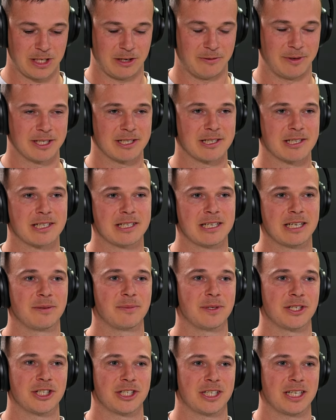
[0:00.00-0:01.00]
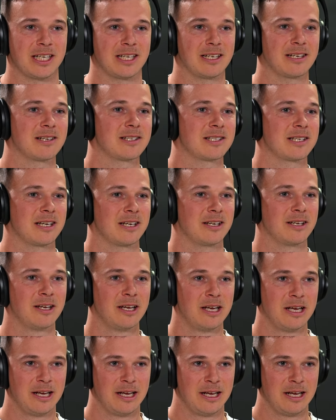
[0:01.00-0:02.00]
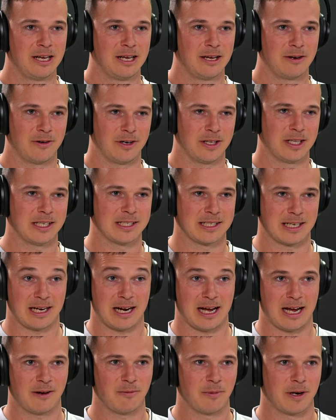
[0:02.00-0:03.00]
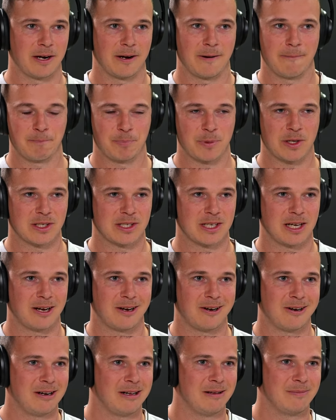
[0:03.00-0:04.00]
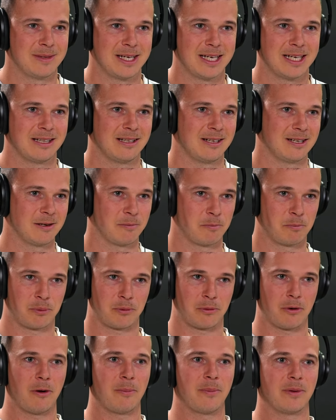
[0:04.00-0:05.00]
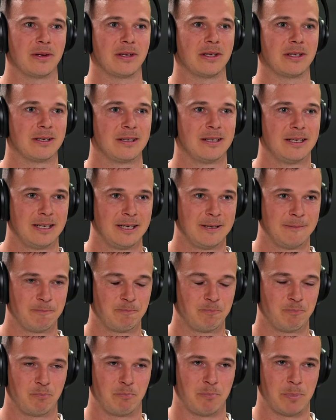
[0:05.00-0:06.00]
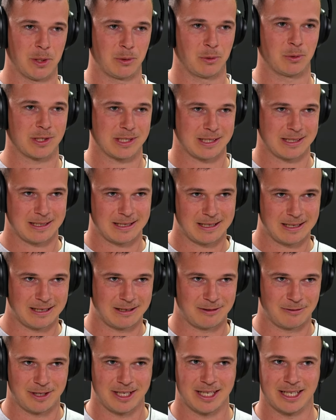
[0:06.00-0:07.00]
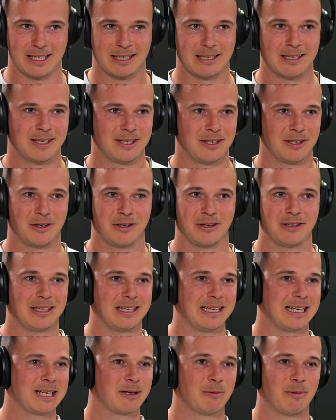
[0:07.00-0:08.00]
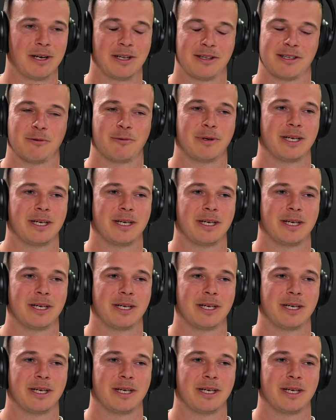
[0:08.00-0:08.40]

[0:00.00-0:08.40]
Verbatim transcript: I went to Cinema Machine because I realized I'd had one. And I was like, oh man, like a proper built rig, not like one that